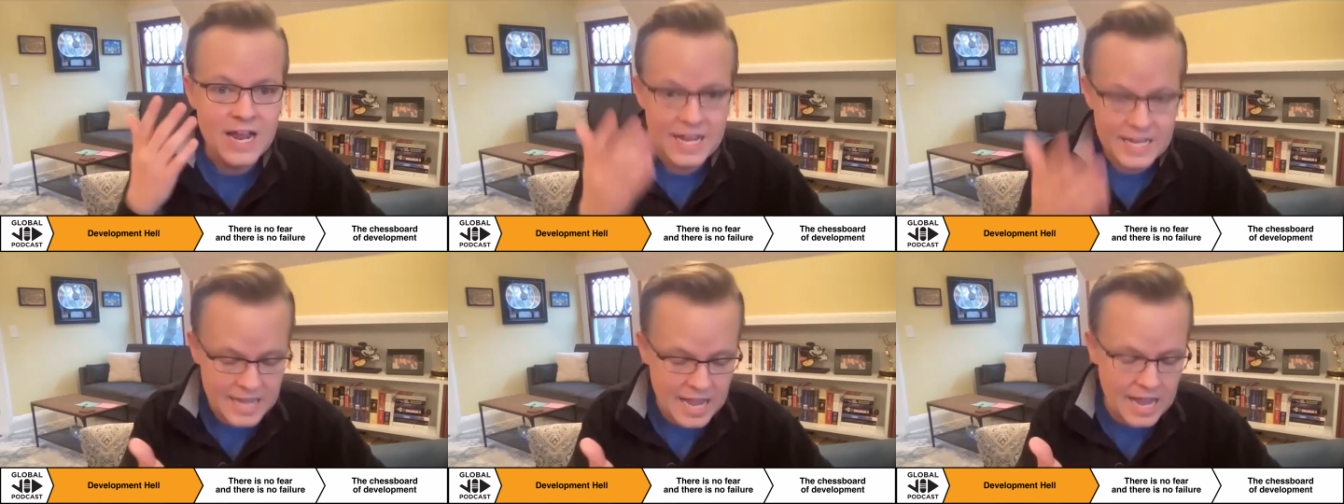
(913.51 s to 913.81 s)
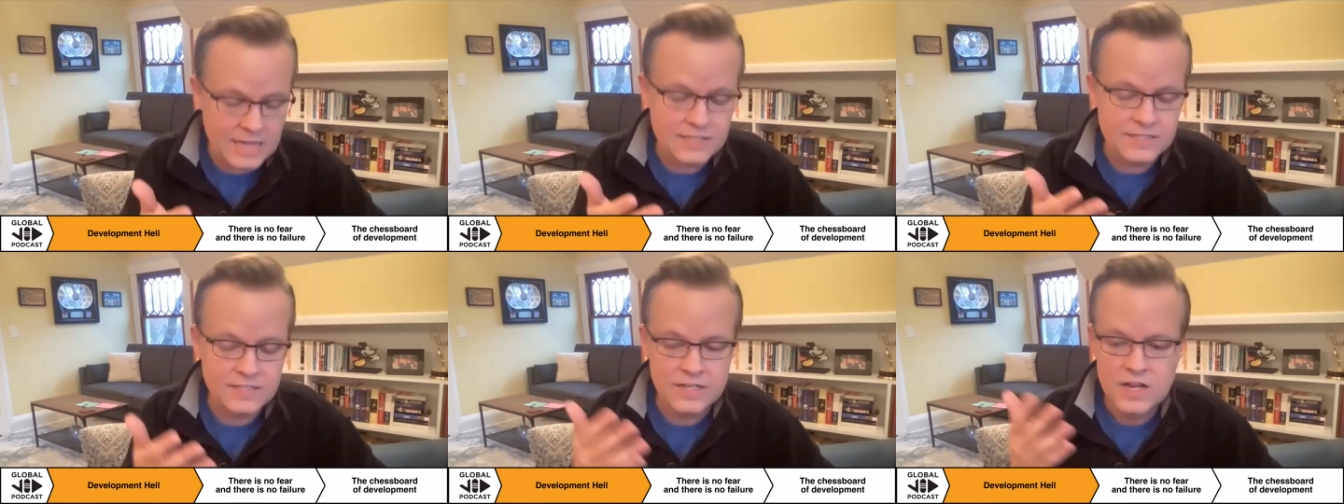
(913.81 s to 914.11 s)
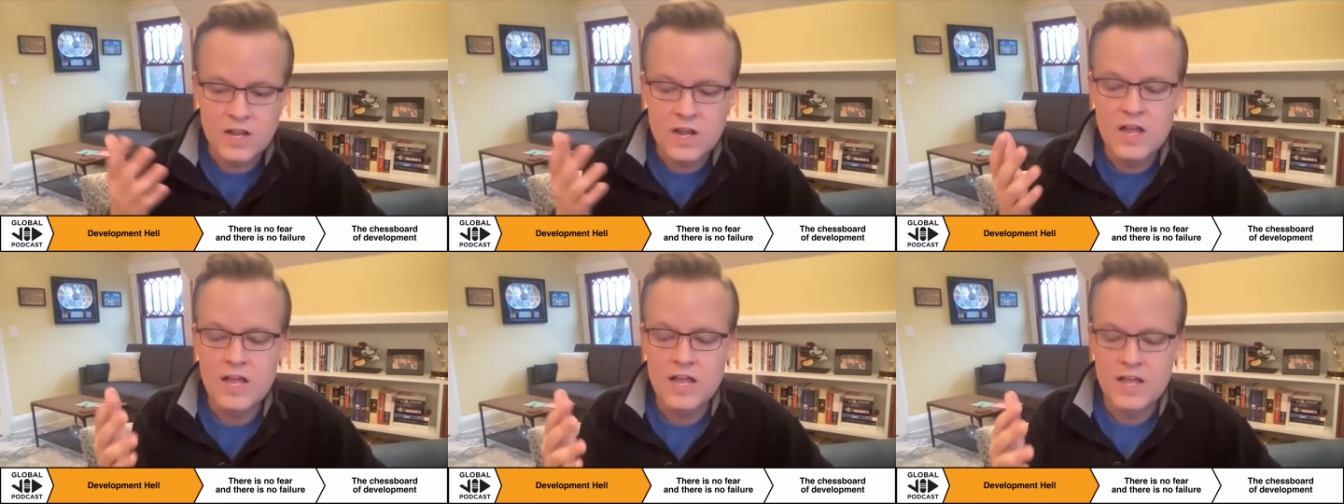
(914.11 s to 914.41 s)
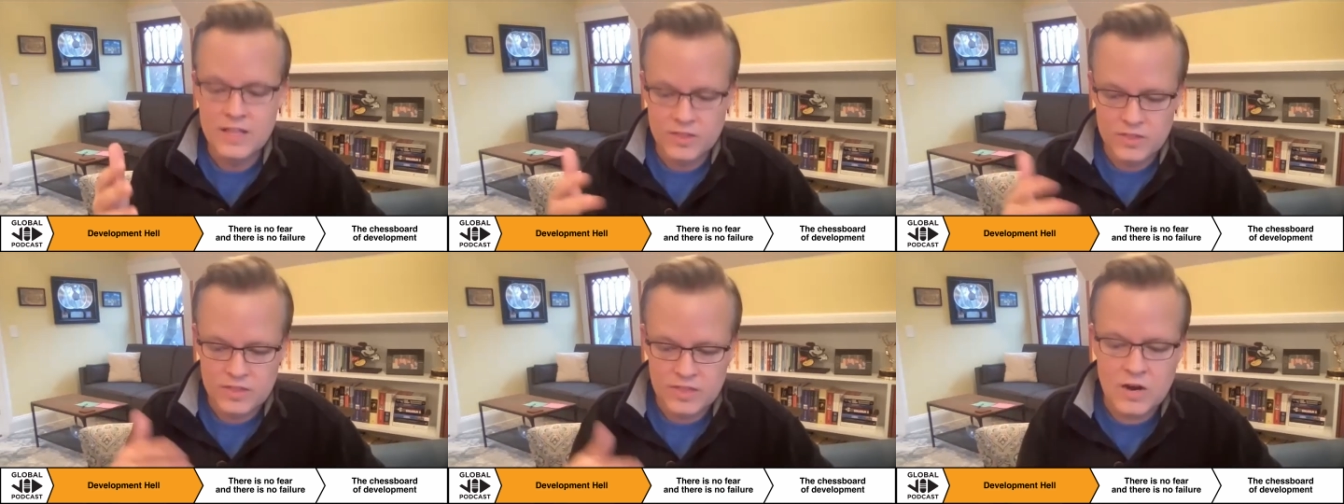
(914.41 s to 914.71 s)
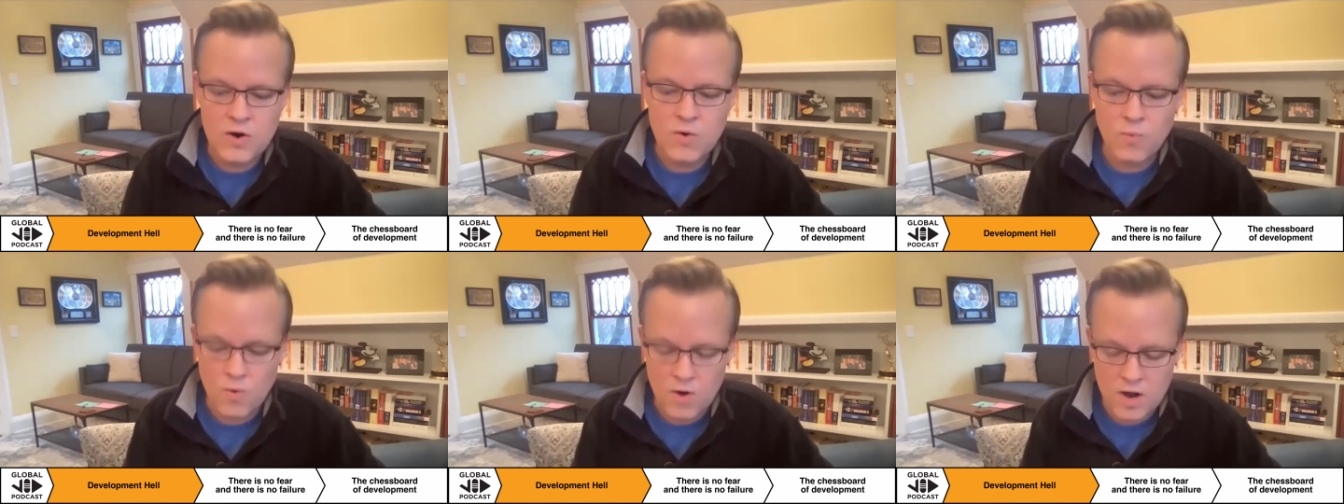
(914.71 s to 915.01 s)
Yes,
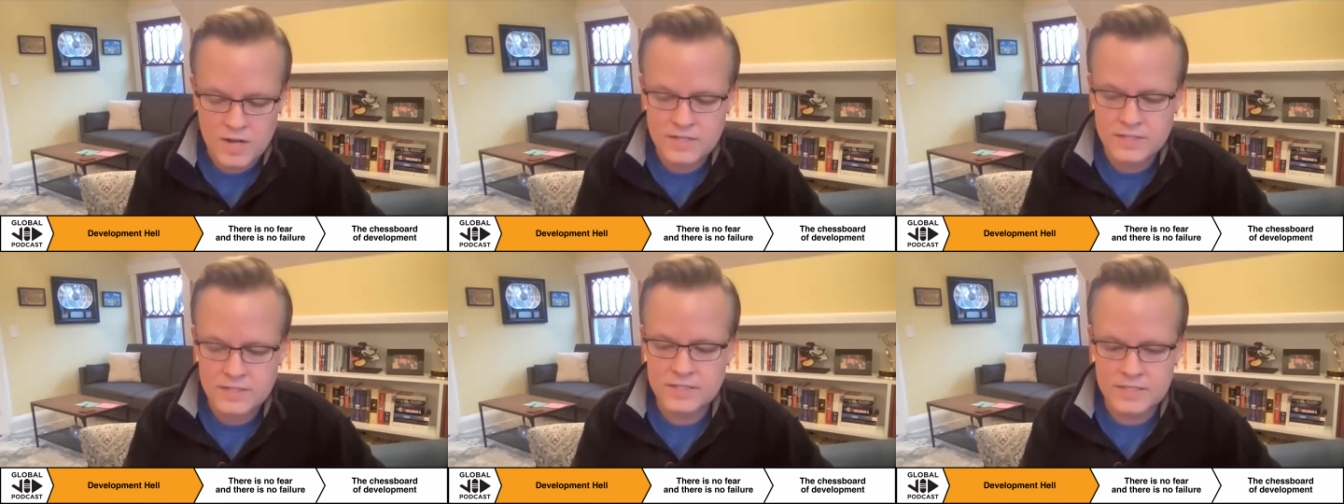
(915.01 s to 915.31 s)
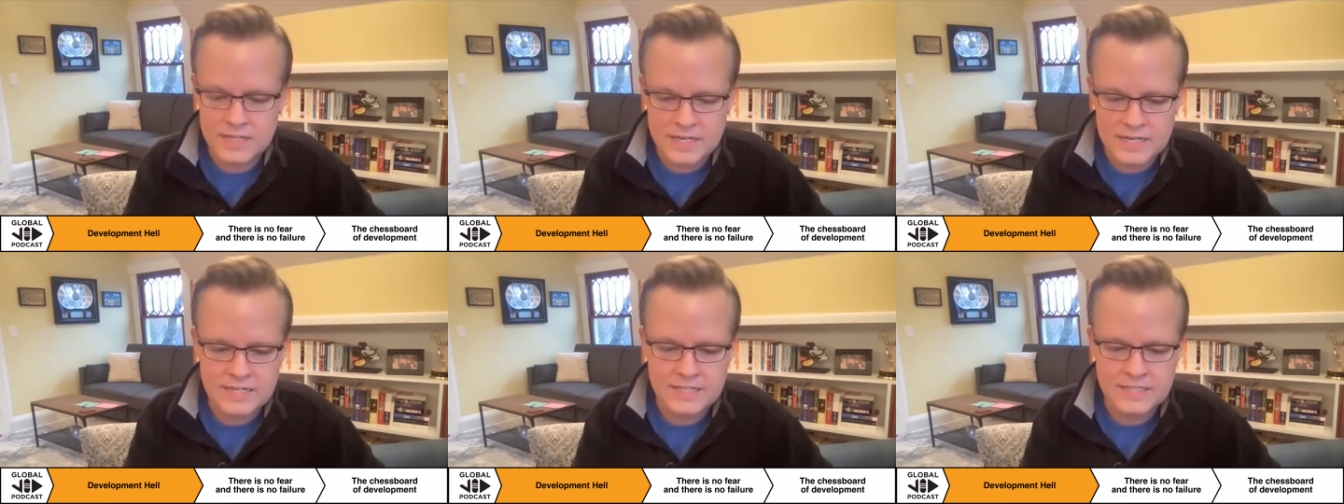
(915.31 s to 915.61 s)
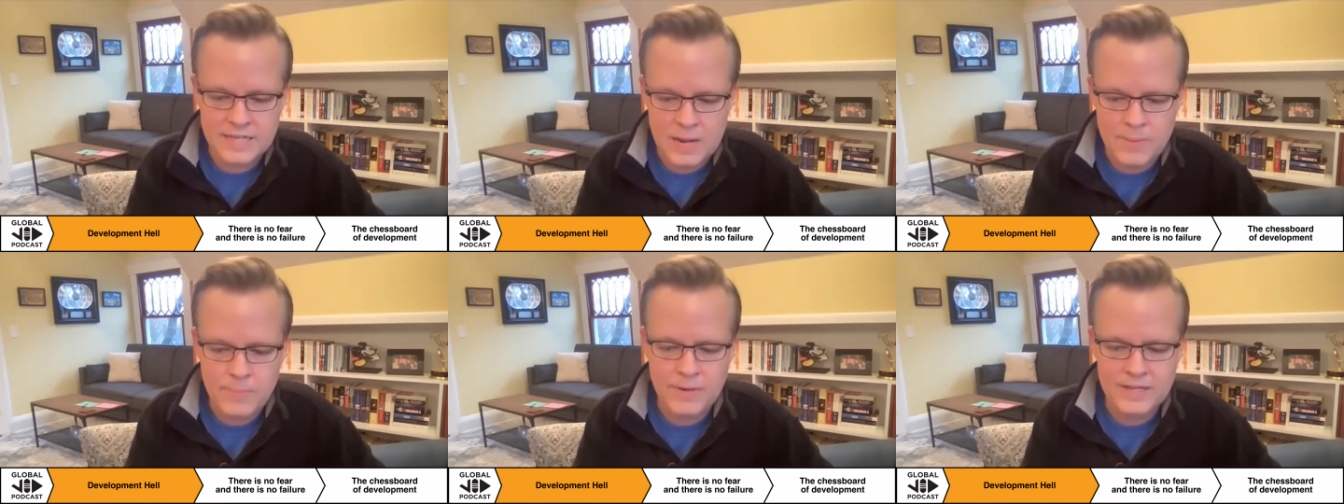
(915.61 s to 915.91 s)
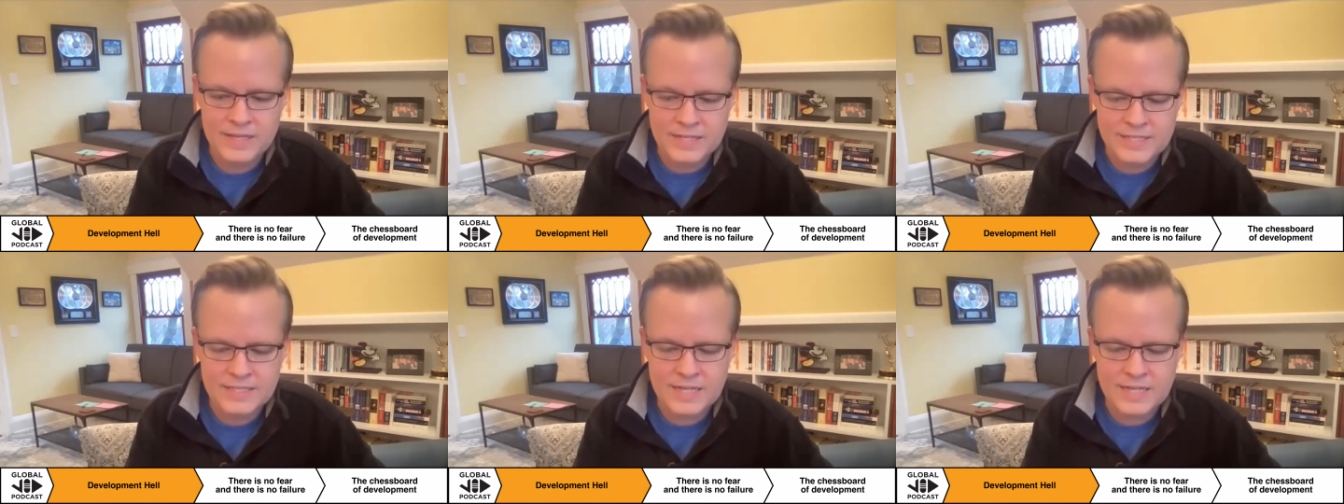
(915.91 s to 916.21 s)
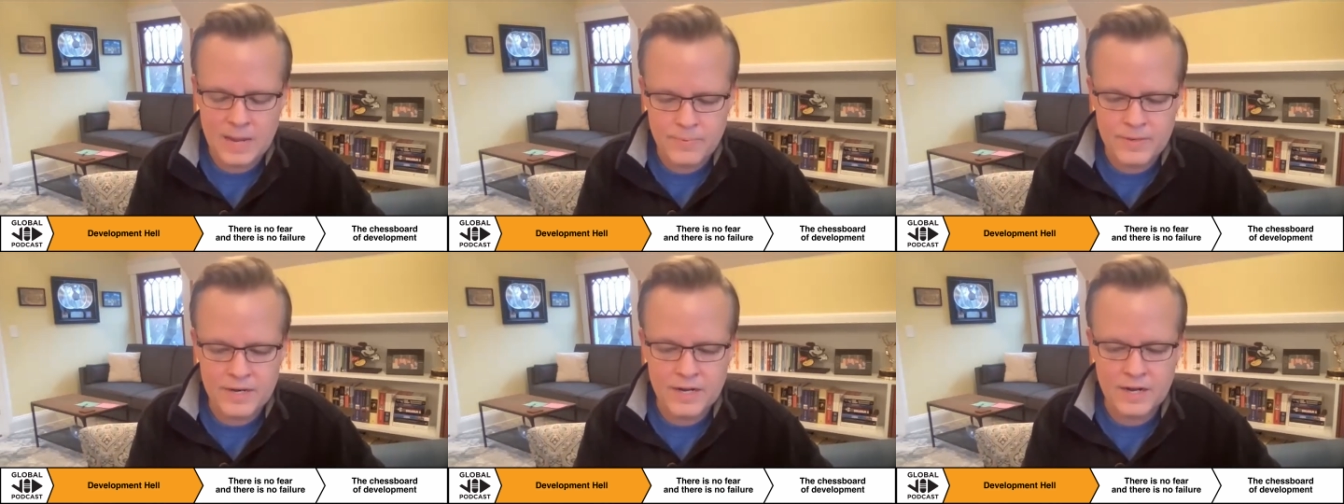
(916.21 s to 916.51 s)
there was an example, and this has
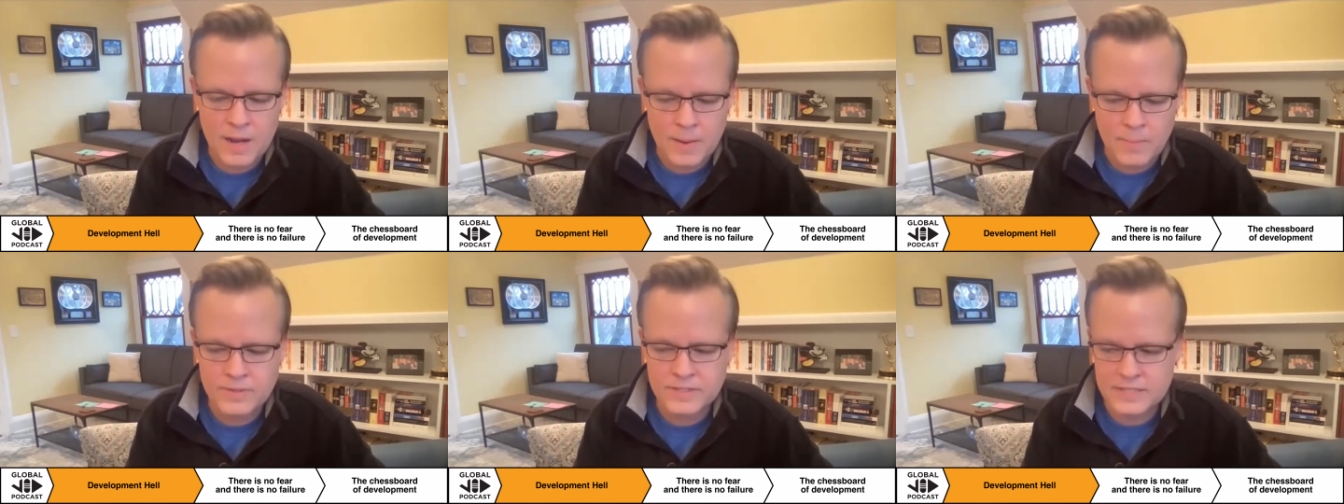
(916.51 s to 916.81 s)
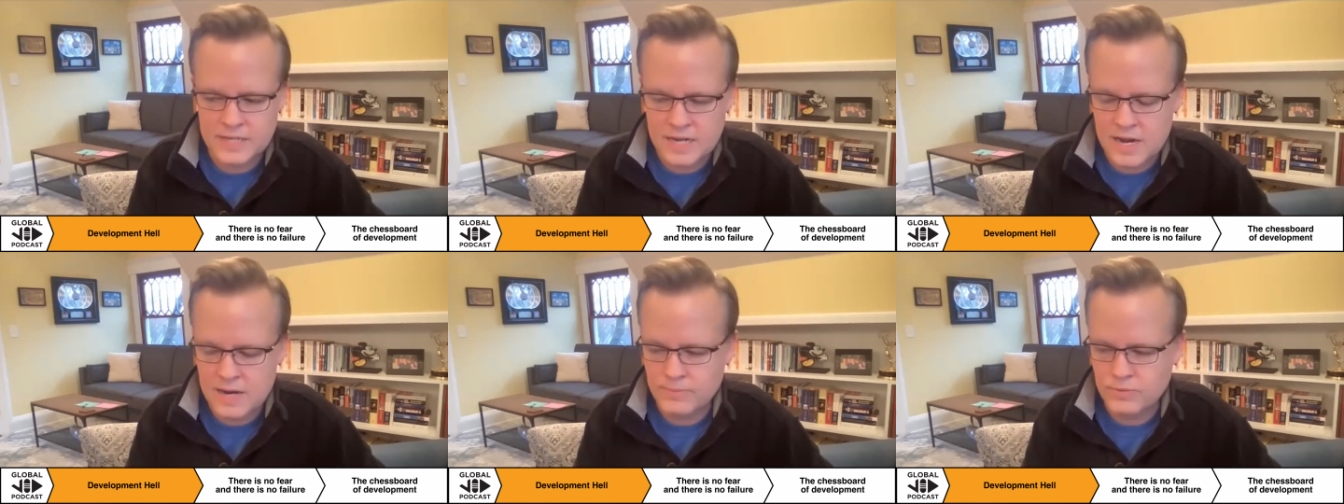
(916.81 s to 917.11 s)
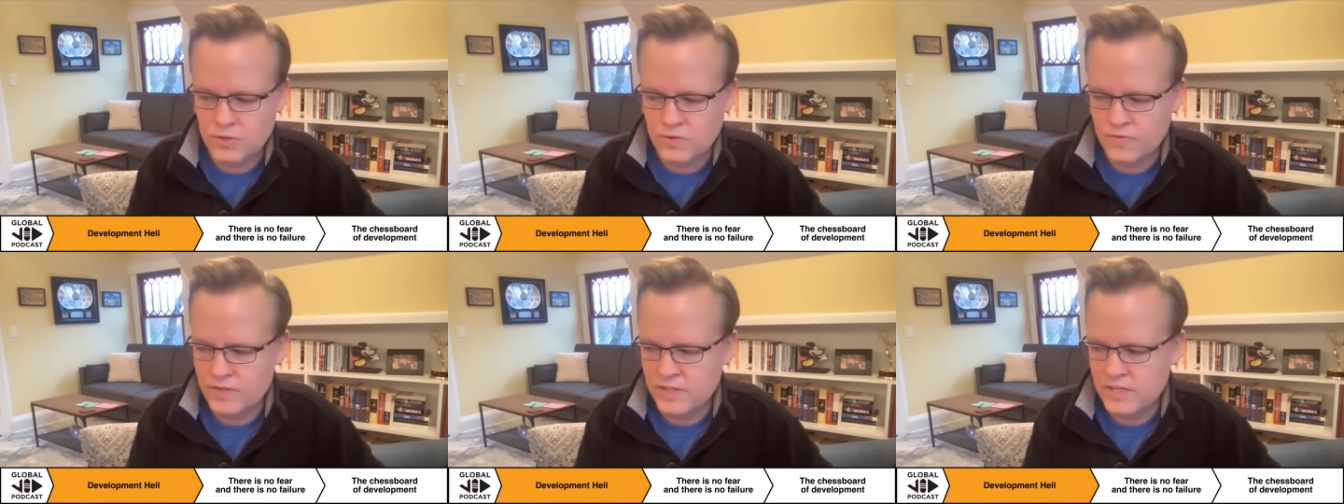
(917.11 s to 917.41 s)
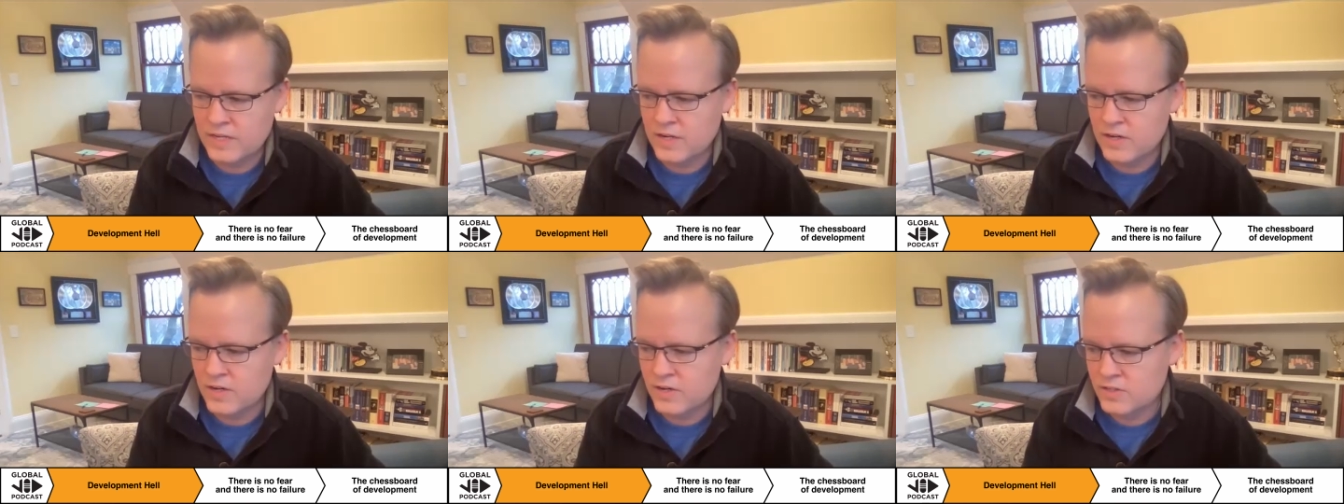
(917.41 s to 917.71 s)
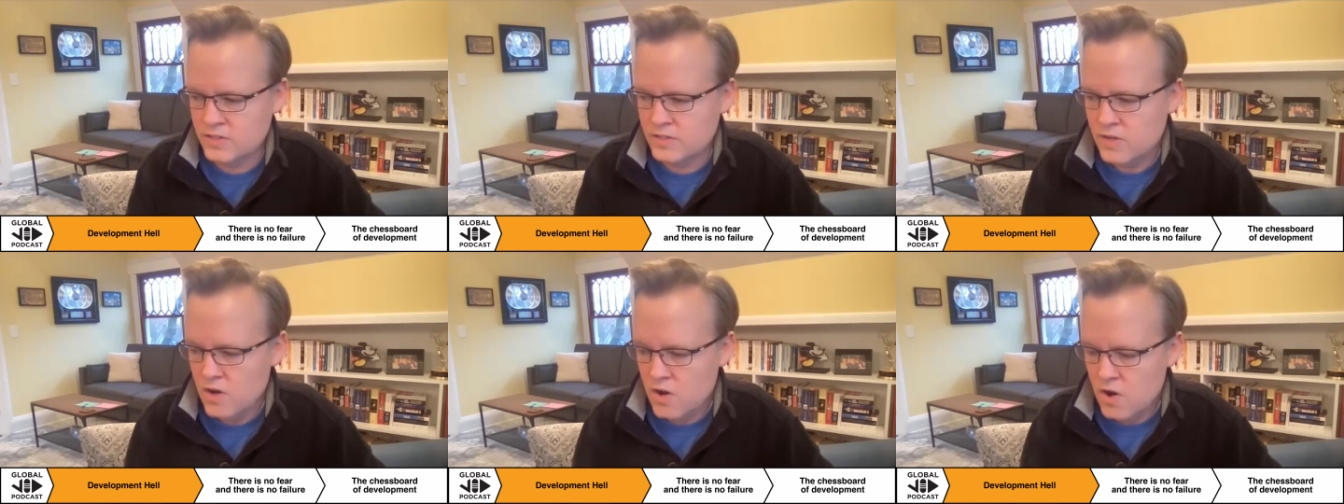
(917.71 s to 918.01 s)
happened a couple times over the
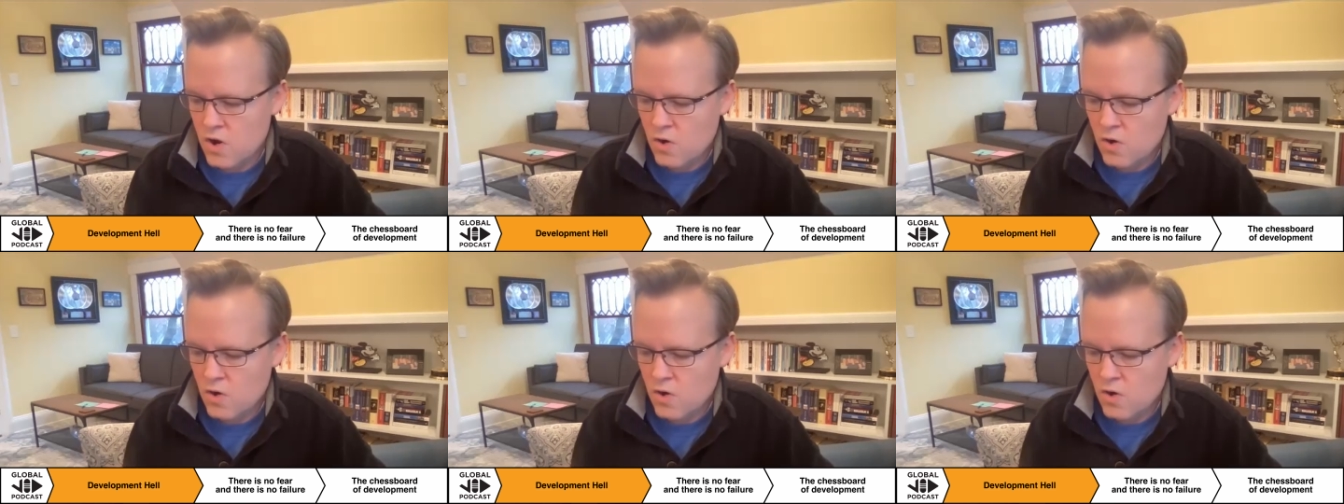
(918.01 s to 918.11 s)
years,